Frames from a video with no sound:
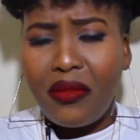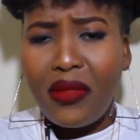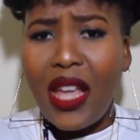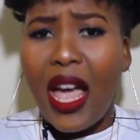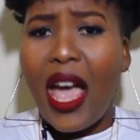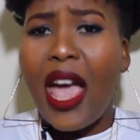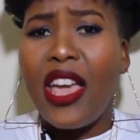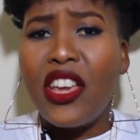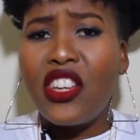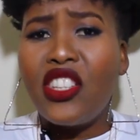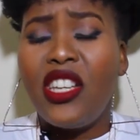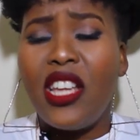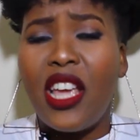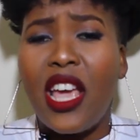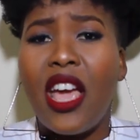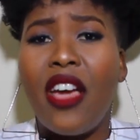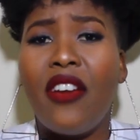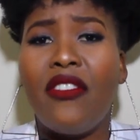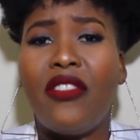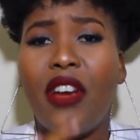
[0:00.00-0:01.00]
I actually
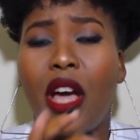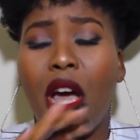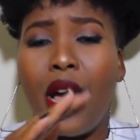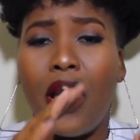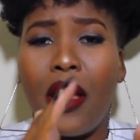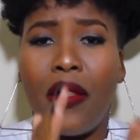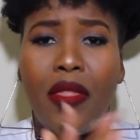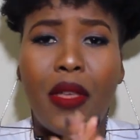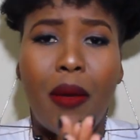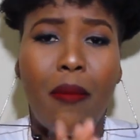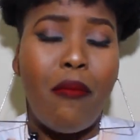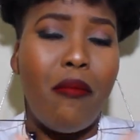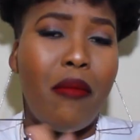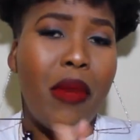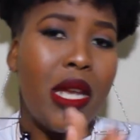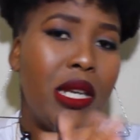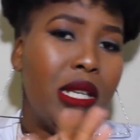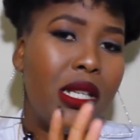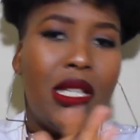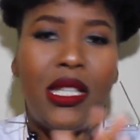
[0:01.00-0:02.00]
have
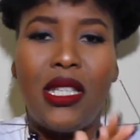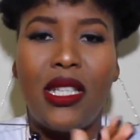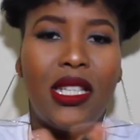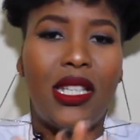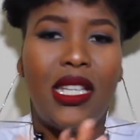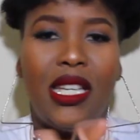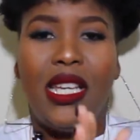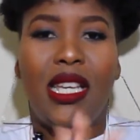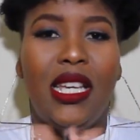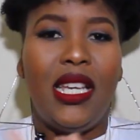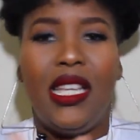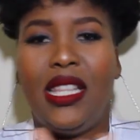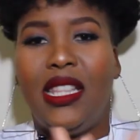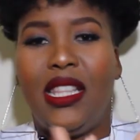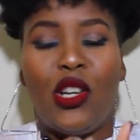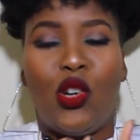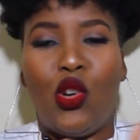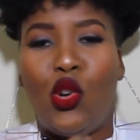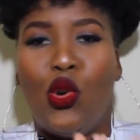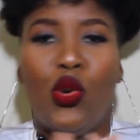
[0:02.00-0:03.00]

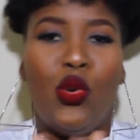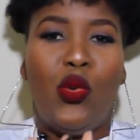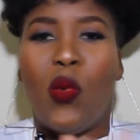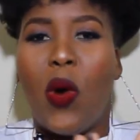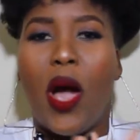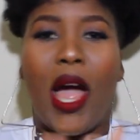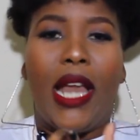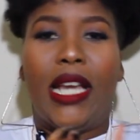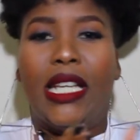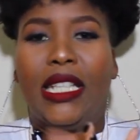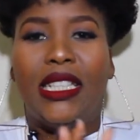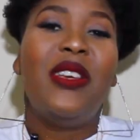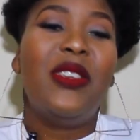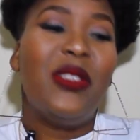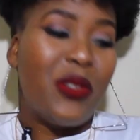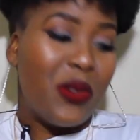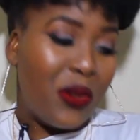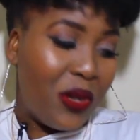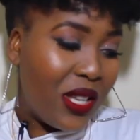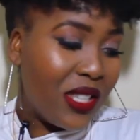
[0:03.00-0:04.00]
the good one.
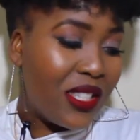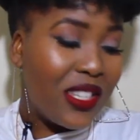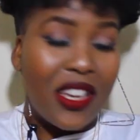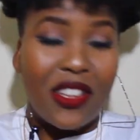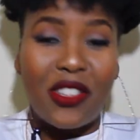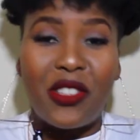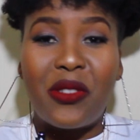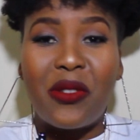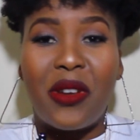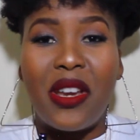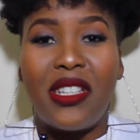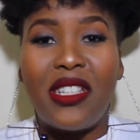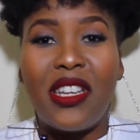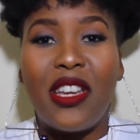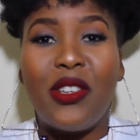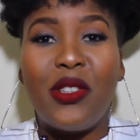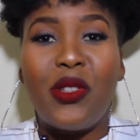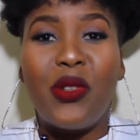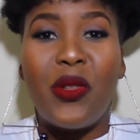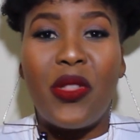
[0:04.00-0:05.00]
So let's get straight
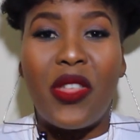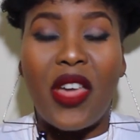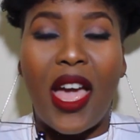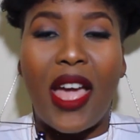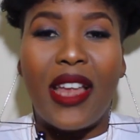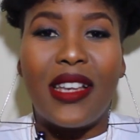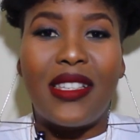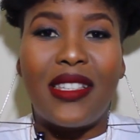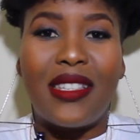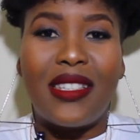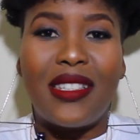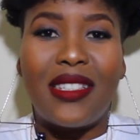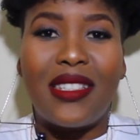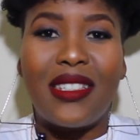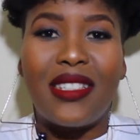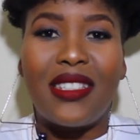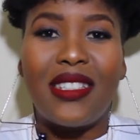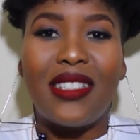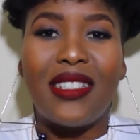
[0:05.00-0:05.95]
into that.